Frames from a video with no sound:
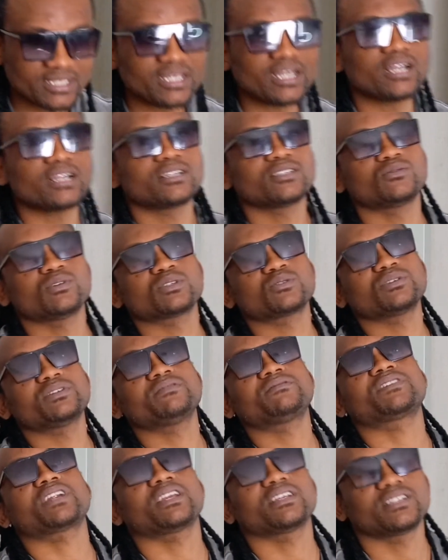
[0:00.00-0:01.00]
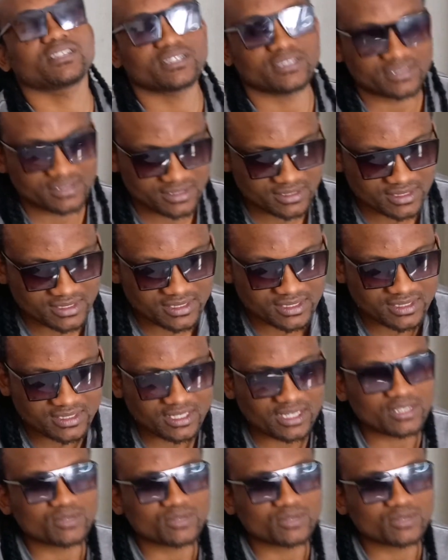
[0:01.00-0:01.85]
Yeah, it was on a Friday. Yeah,